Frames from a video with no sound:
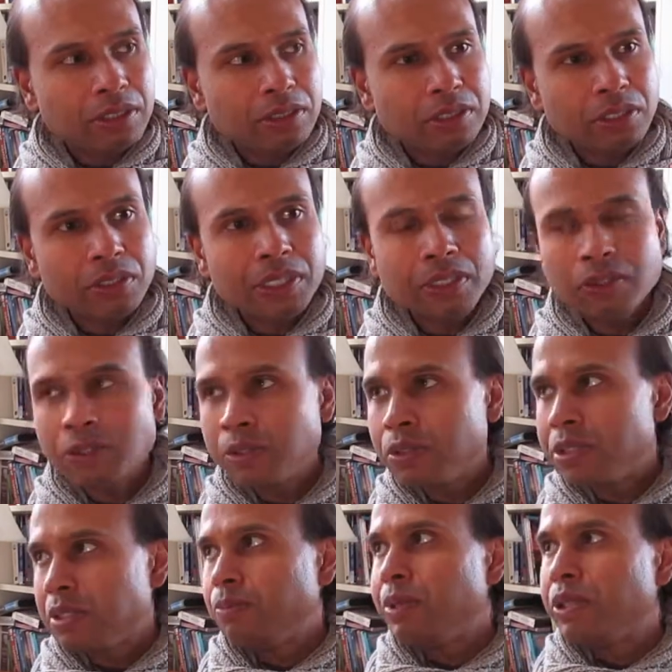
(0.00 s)
you're doing your
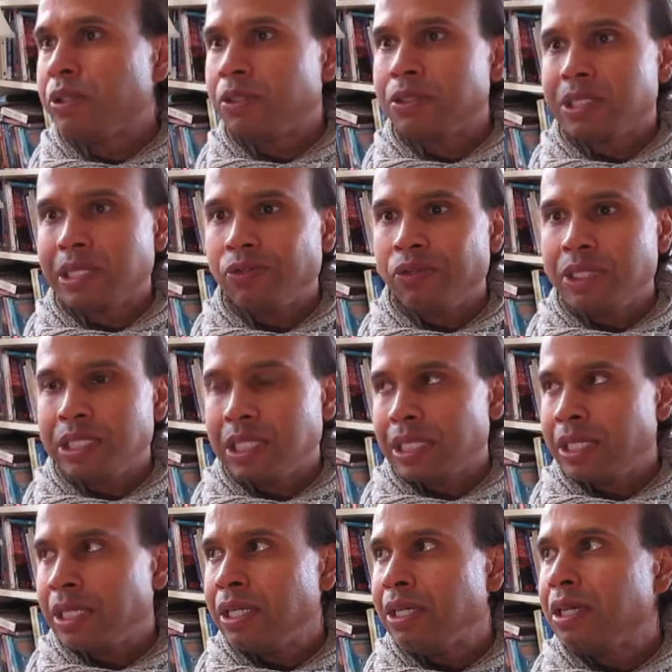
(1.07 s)
Course in Miracles every
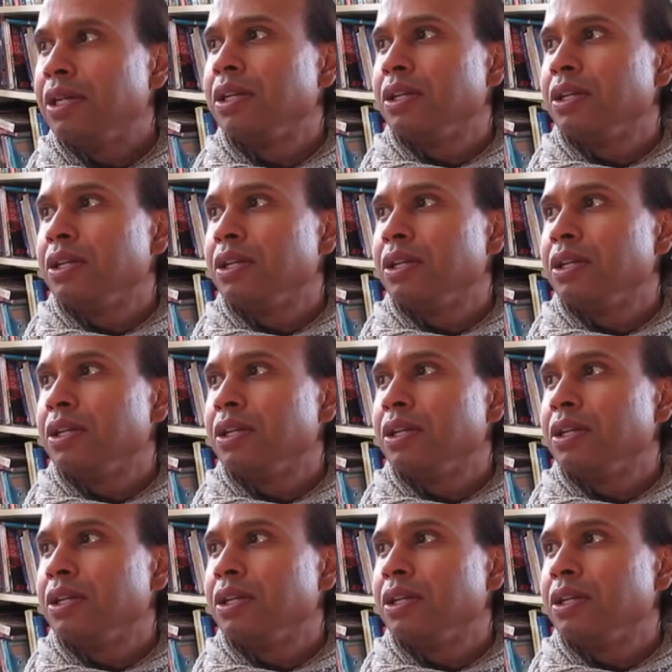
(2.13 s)
day.